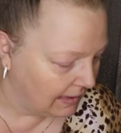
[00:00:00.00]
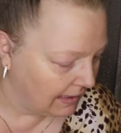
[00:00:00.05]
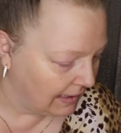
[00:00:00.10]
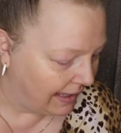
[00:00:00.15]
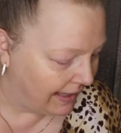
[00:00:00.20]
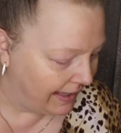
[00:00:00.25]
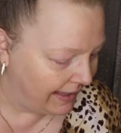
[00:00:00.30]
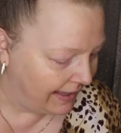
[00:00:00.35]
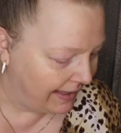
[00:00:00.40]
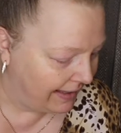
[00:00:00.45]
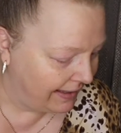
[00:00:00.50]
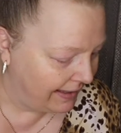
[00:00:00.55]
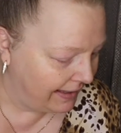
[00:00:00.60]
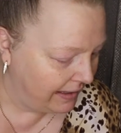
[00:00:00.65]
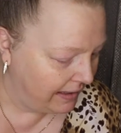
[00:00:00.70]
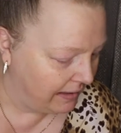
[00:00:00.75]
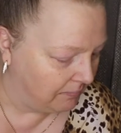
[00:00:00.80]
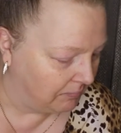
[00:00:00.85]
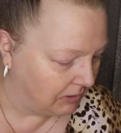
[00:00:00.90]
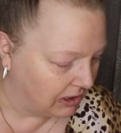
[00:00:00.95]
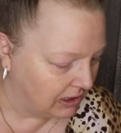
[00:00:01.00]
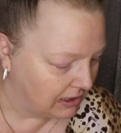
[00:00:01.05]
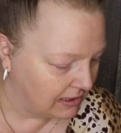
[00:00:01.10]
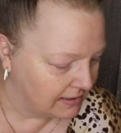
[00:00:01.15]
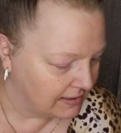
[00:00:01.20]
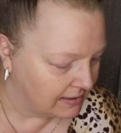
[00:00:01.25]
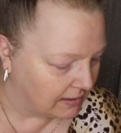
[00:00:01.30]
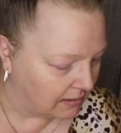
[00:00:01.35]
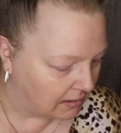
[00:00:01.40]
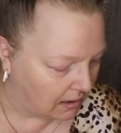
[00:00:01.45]
I am gonna
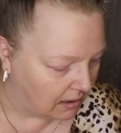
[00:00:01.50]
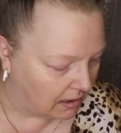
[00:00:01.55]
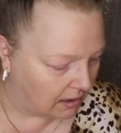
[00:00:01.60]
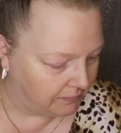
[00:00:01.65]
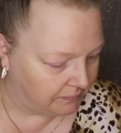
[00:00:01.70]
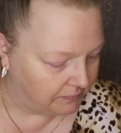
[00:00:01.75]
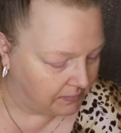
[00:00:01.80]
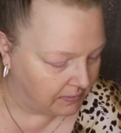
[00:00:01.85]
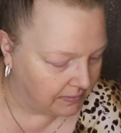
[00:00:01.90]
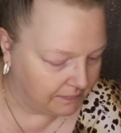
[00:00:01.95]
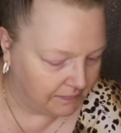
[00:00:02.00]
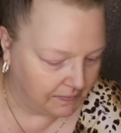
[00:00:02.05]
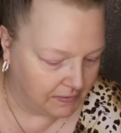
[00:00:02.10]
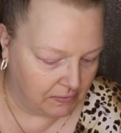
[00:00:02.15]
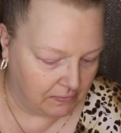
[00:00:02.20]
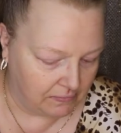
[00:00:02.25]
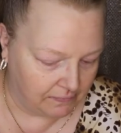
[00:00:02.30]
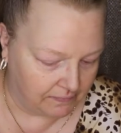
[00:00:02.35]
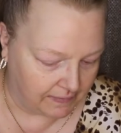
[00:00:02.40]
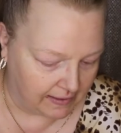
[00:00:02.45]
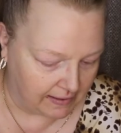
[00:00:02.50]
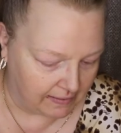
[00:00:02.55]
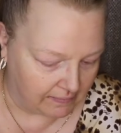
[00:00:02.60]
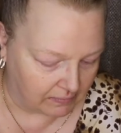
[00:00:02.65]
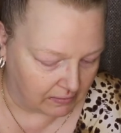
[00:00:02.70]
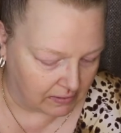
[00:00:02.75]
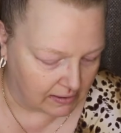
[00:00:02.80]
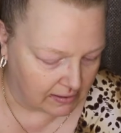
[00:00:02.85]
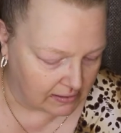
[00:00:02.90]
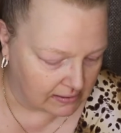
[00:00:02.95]
start off with a few
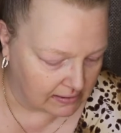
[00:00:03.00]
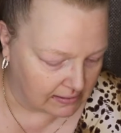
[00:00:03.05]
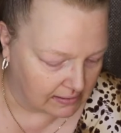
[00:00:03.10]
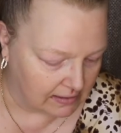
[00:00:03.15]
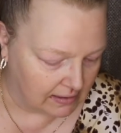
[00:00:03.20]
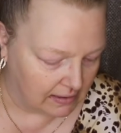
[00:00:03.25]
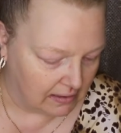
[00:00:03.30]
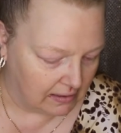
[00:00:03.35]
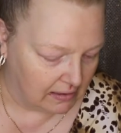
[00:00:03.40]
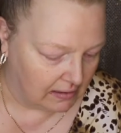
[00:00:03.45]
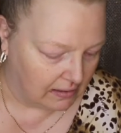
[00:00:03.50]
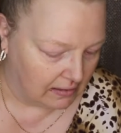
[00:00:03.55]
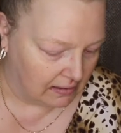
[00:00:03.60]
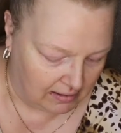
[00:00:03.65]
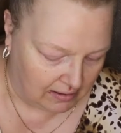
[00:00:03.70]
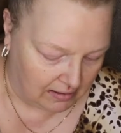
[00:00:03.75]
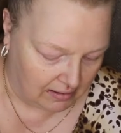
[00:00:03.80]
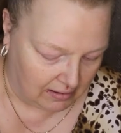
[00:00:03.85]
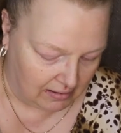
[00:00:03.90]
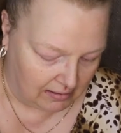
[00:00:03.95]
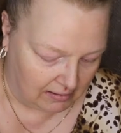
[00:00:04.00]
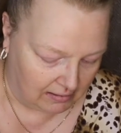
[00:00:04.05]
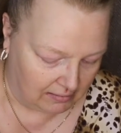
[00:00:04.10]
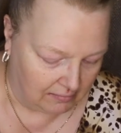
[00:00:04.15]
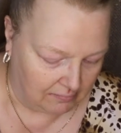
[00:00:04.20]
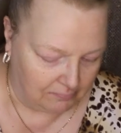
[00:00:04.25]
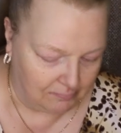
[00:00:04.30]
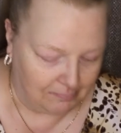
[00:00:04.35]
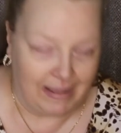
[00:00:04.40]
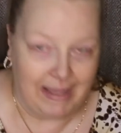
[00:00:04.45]
favorites.
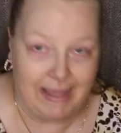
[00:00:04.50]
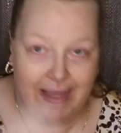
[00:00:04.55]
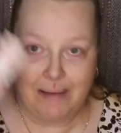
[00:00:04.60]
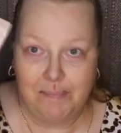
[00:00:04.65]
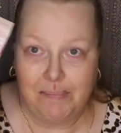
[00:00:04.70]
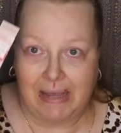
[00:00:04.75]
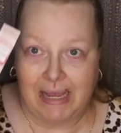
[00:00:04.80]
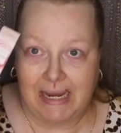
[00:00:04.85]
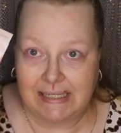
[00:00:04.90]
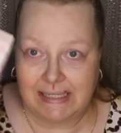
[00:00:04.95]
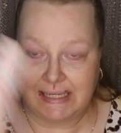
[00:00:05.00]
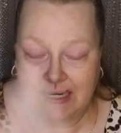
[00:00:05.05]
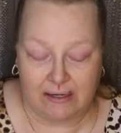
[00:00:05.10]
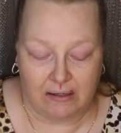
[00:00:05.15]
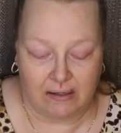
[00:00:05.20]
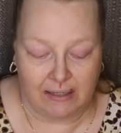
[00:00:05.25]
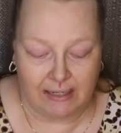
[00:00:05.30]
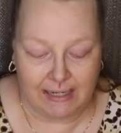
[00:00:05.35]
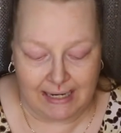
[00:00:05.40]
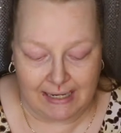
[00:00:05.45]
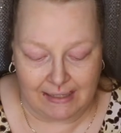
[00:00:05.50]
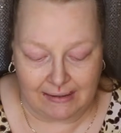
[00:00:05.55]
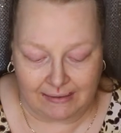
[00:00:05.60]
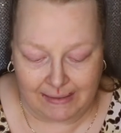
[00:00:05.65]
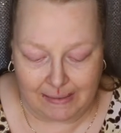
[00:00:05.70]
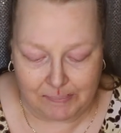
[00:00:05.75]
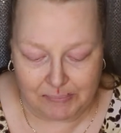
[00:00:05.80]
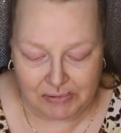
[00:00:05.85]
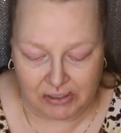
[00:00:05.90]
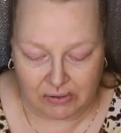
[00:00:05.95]
My By Terry
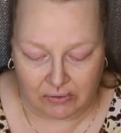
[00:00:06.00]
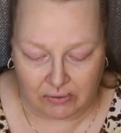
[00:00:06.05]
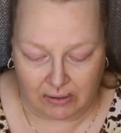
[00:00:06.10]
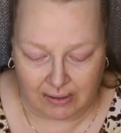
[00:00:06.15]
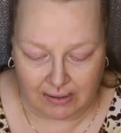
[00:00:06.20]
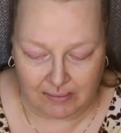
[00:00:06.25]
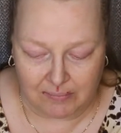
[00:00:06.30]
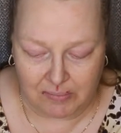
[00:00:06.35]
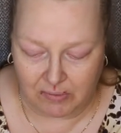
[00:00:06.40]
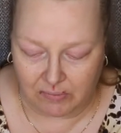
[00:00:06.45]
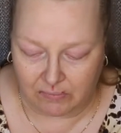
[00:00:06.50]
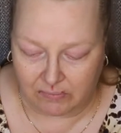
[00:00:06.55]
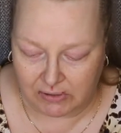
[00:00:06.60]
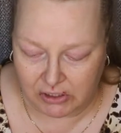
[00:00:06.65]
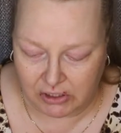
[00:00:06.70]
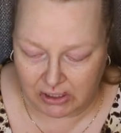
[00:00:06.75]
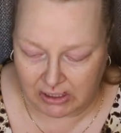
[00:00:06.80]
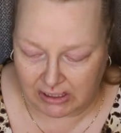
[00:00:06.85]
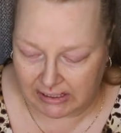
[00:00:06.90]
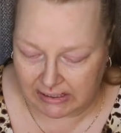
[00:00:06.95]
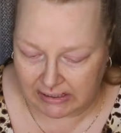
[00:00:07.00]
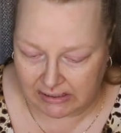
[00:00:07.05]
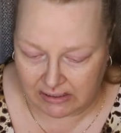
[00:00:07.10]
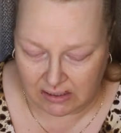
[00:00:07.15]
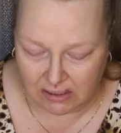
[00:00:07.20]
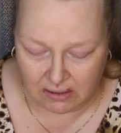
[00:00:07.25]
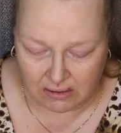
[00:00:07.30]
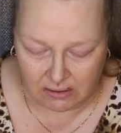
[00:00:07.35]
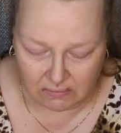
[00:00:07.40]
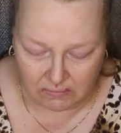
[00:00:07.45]
lip scrub, which you guys
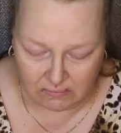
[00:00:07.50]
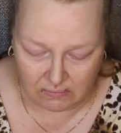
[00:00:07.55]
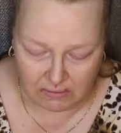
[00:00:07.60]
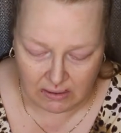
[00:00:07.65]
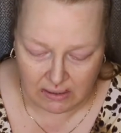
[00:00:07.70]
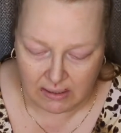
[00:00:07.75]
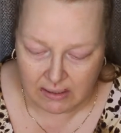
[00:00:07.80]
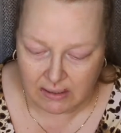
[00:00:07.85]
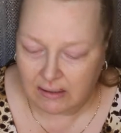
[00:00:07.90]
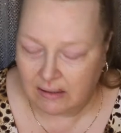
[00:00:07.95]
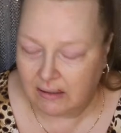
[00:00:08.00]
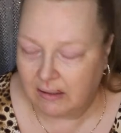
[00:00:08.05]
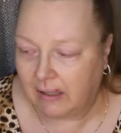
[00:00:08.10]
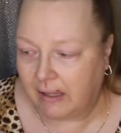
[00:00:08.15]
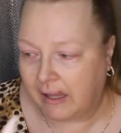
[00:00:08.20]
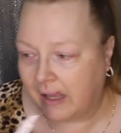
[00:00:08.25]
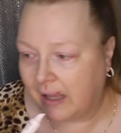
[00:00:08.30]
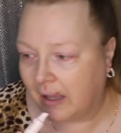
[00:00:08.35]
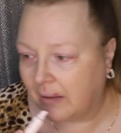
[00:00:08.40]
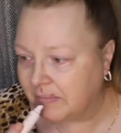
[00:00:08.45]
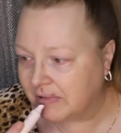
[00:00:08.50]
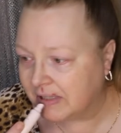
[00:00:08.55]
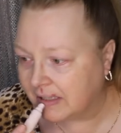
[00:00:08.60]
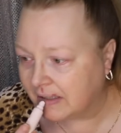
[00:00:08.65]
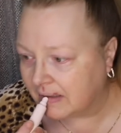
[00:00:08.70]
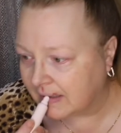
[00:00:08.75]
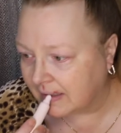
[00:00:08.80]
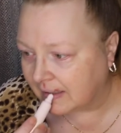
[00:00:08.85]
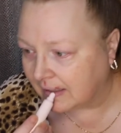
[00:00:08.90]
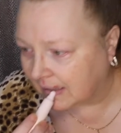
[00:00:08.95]
know I absolutely